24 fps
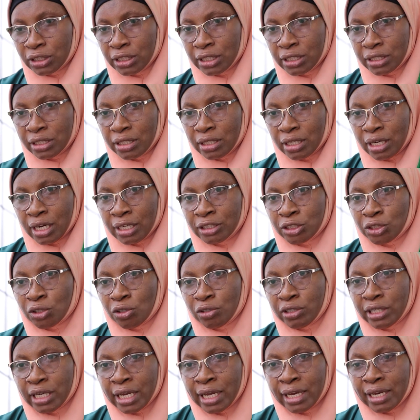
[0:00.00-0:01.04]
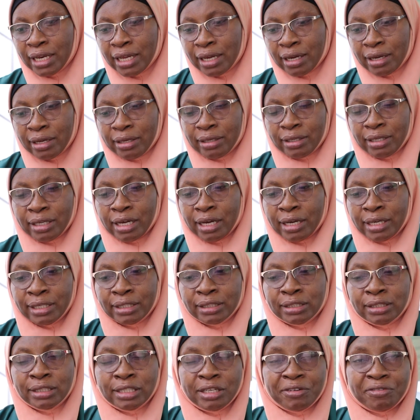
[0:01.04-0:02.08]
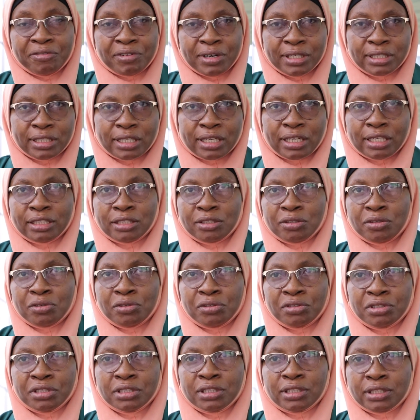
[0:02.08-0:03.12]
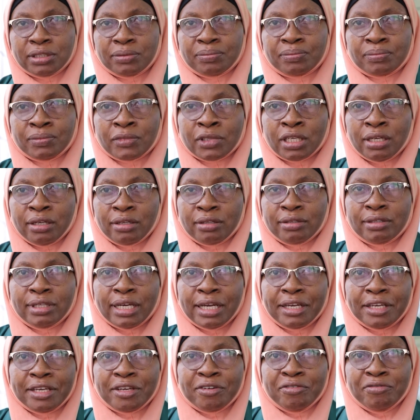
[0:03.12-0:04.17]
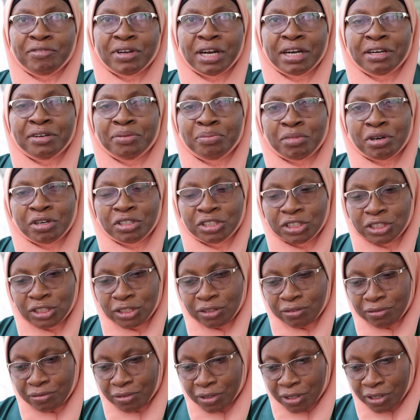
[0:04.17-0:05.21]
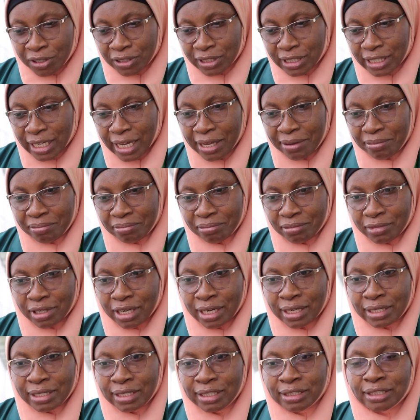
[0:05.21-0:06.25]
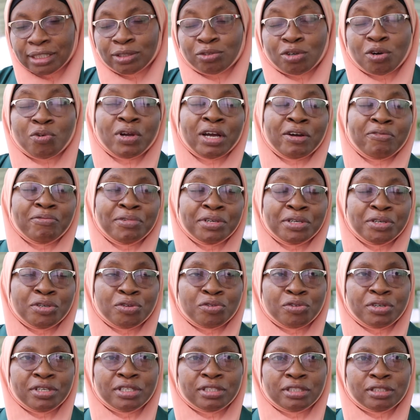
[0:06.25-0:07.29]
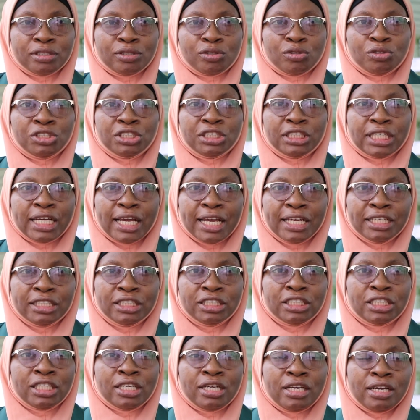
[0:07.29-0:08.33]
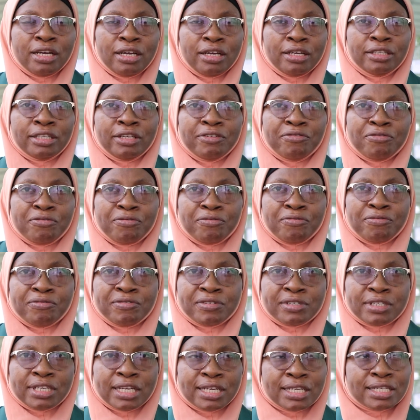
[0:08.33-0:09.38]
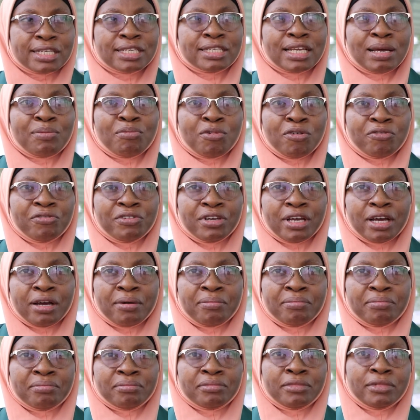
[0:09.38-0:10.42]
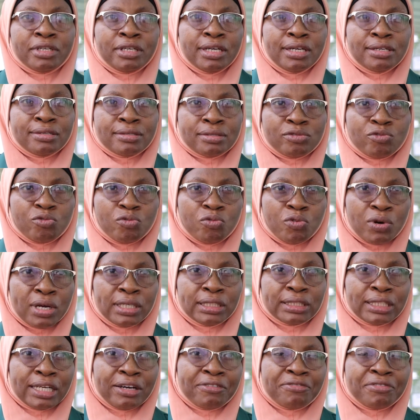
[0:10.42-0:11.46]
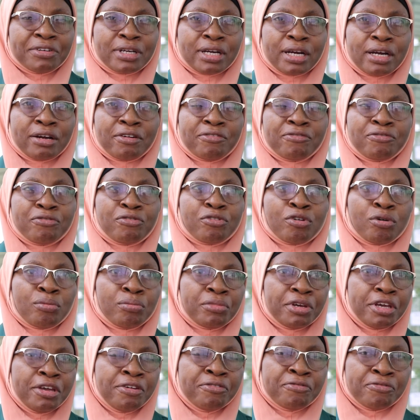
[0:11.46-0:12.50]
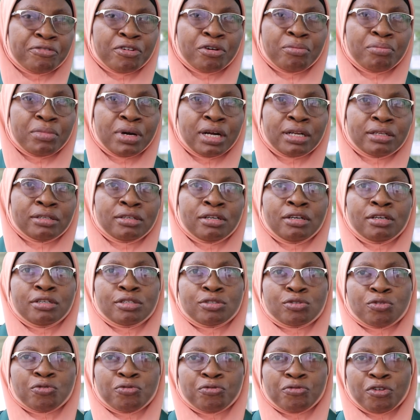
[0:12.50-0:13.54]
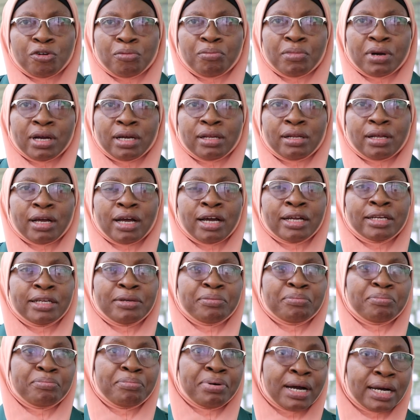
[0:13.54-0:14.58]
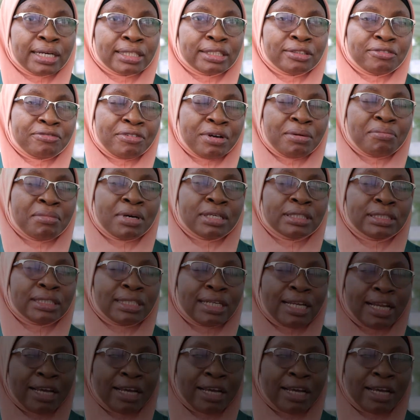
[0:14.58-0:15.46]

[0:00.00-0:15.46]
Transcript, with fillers: seed. As shown earlier, they are in different categories. Thank you very much for your time, and this is what we have been doing to change the seed system of yam in West Africa from informal to formal and impact farmers'